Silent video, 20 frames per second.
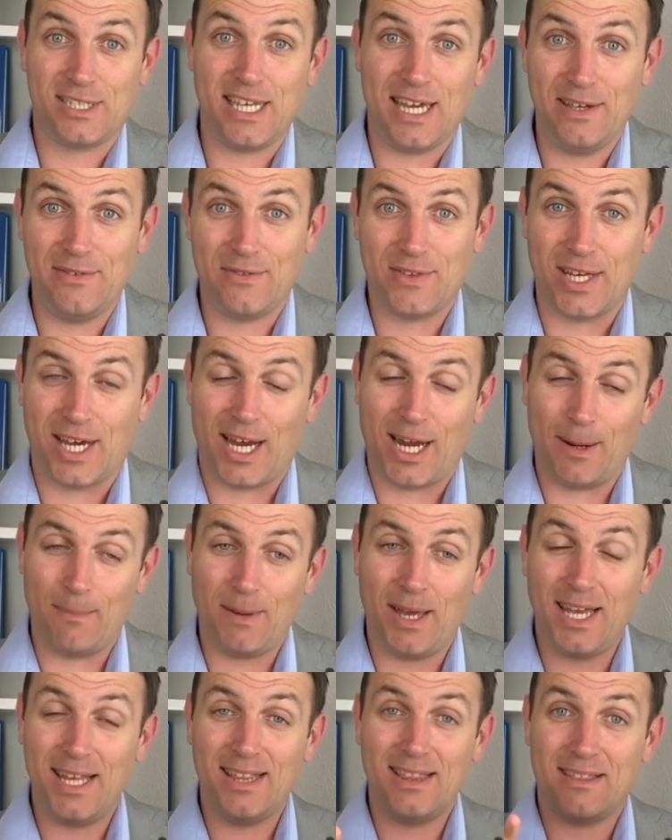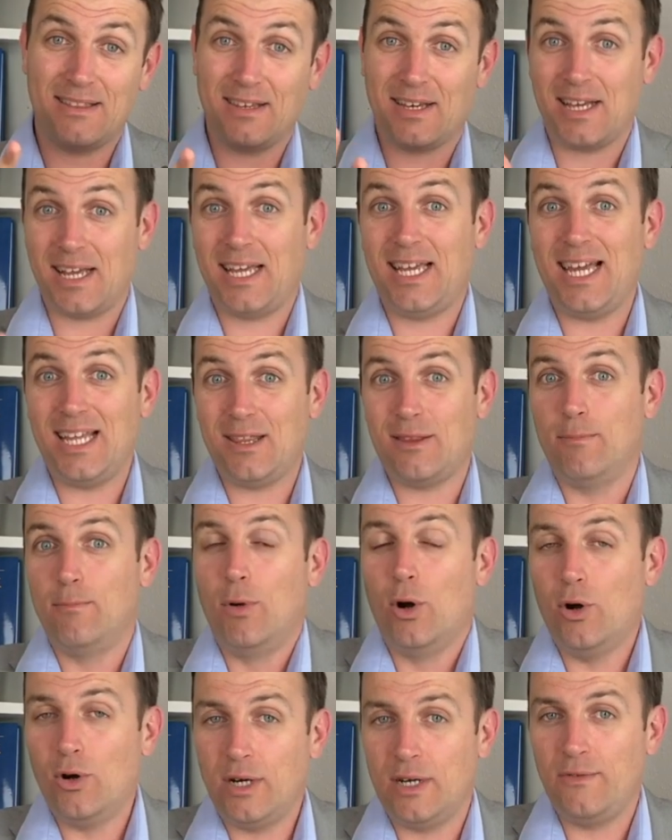save time and get
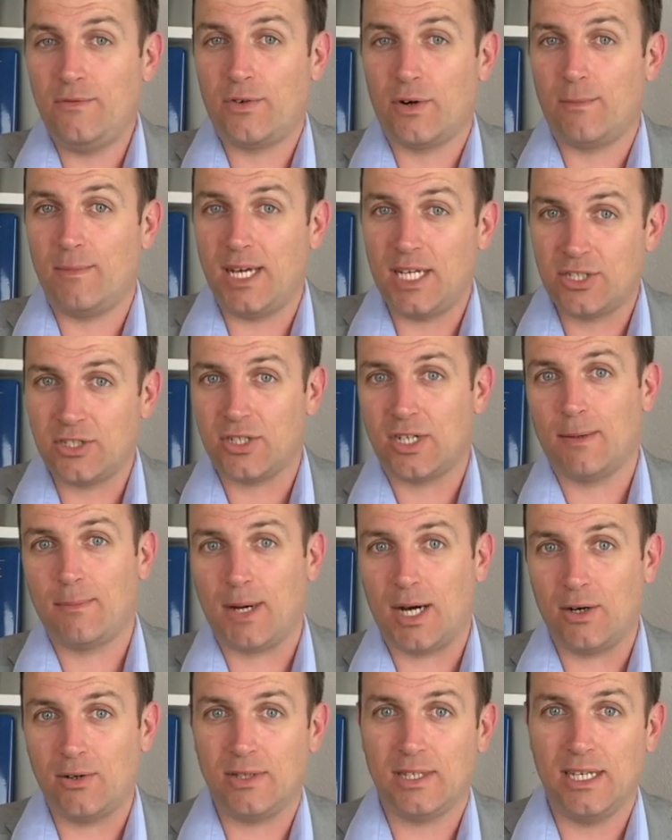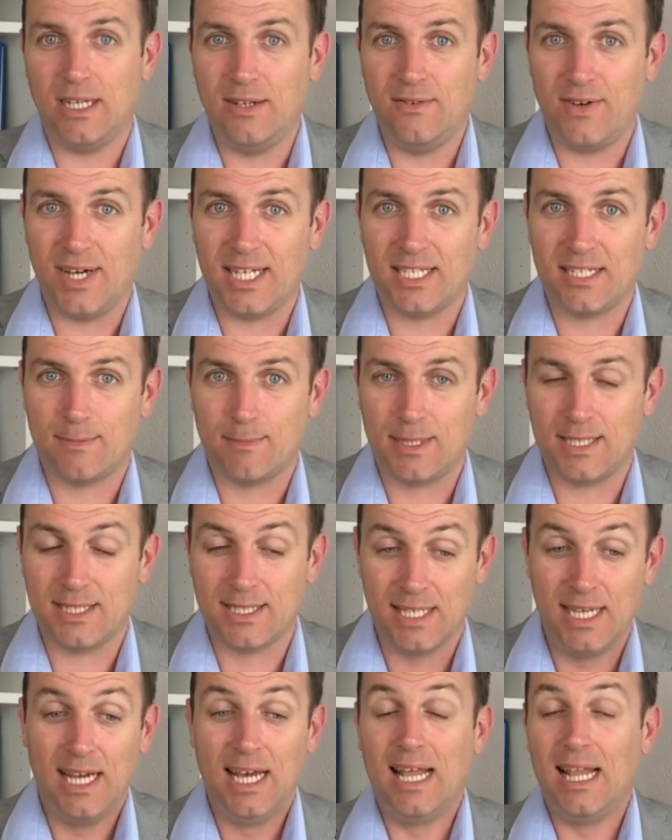more information about
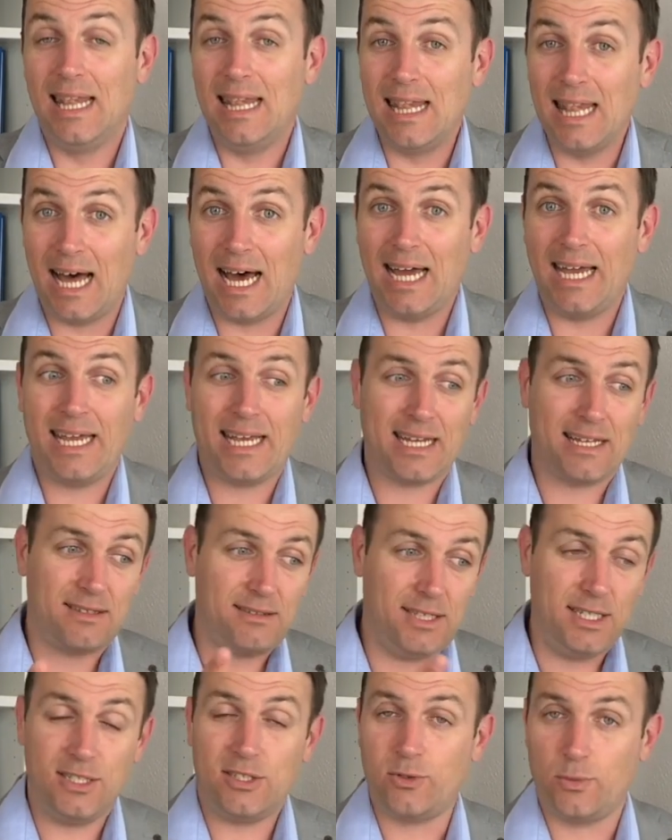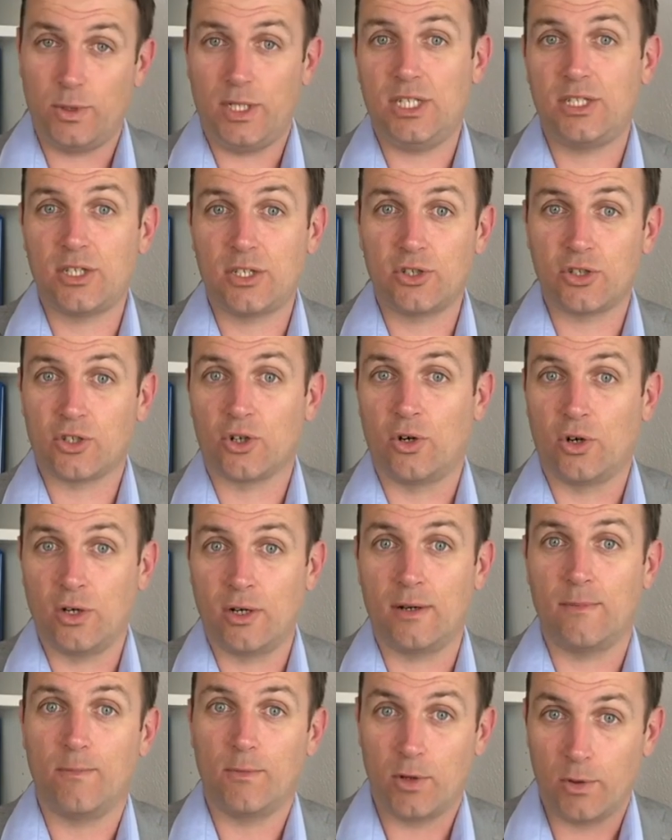investments like this research
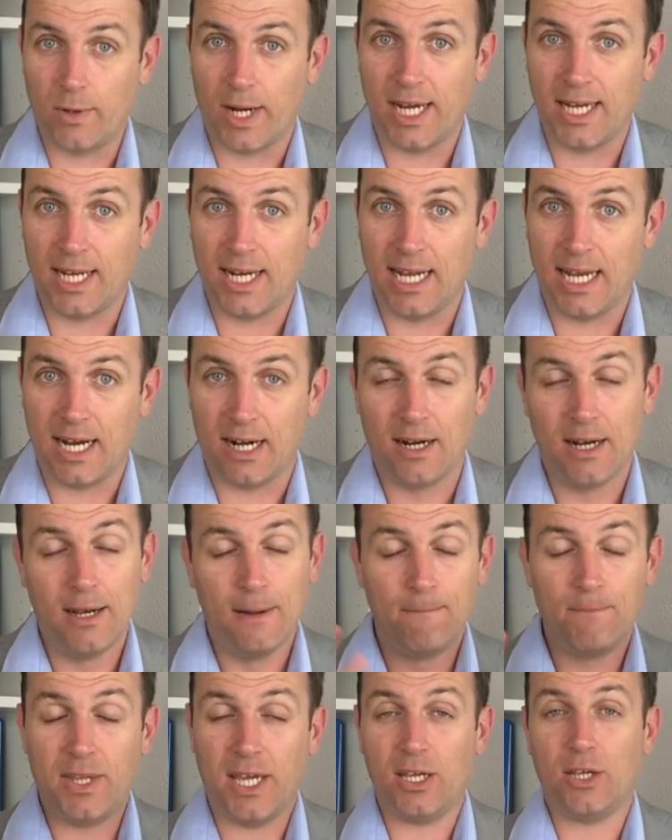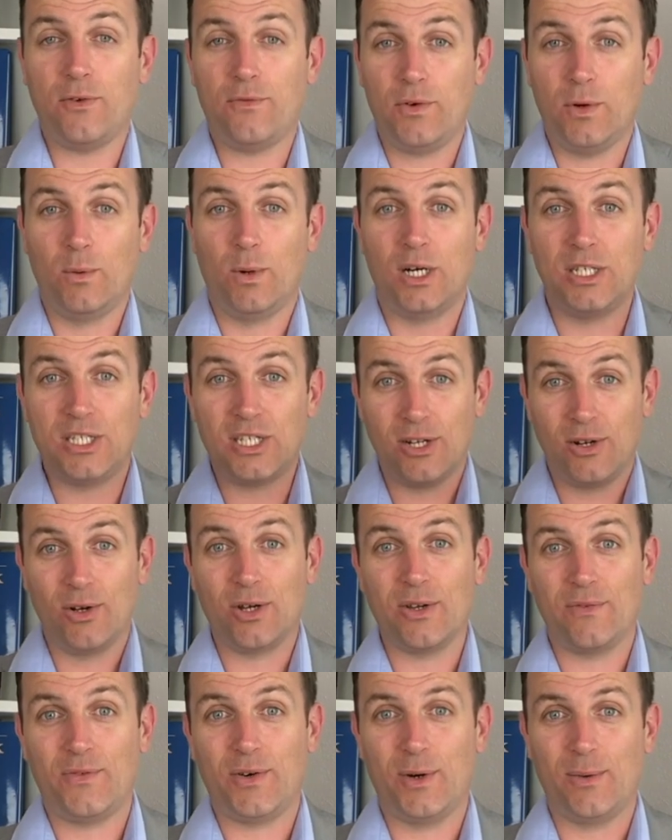on Ryanair. Thank you for watching,
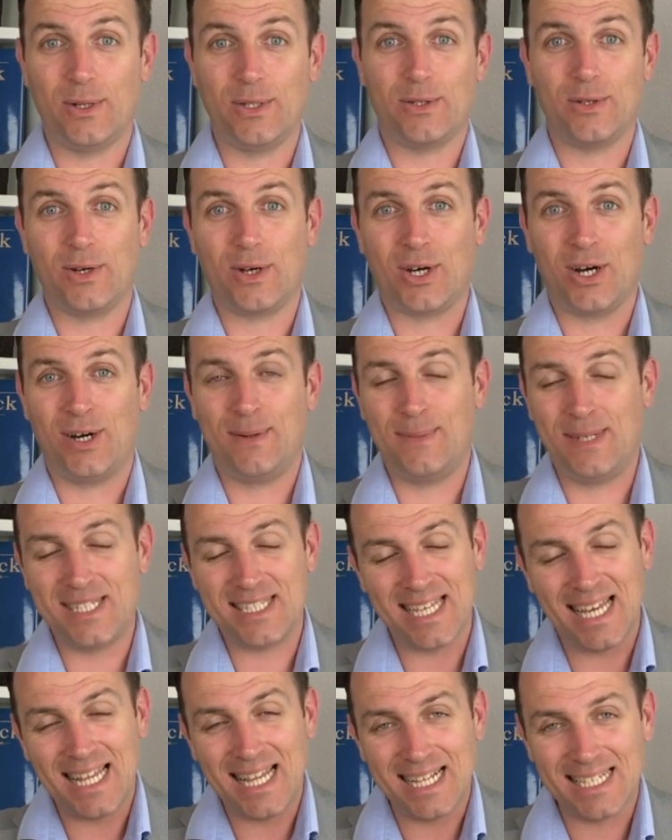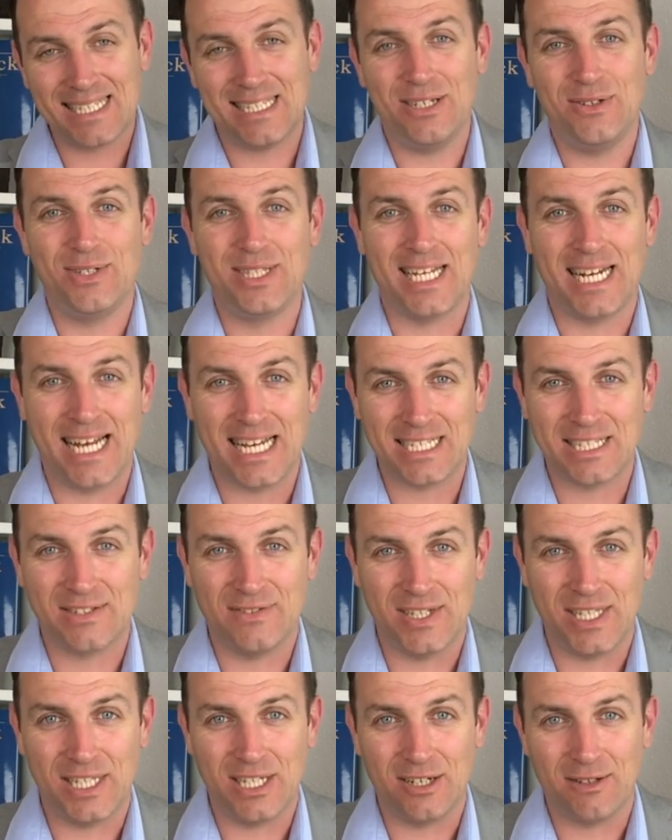looking forward to your comments and I'll see you in the next
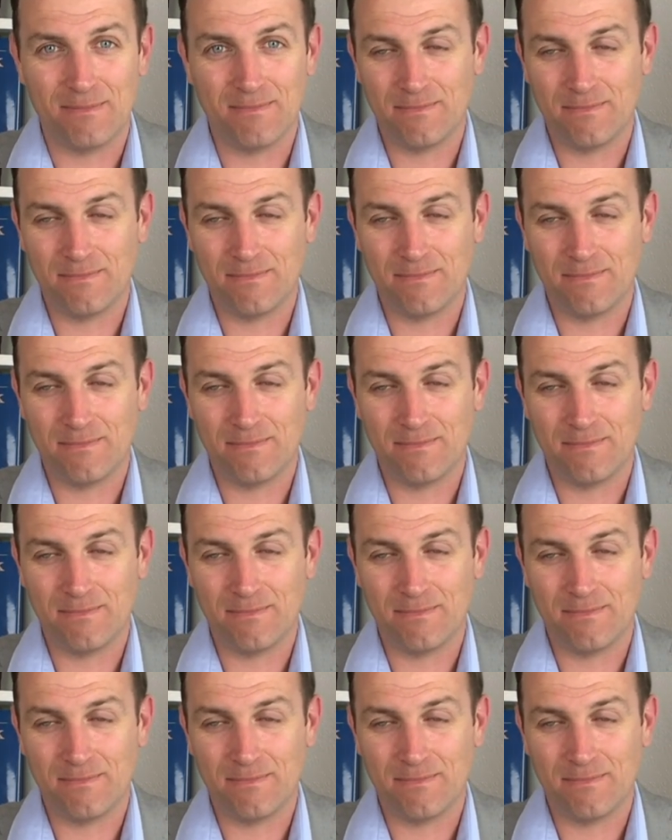video.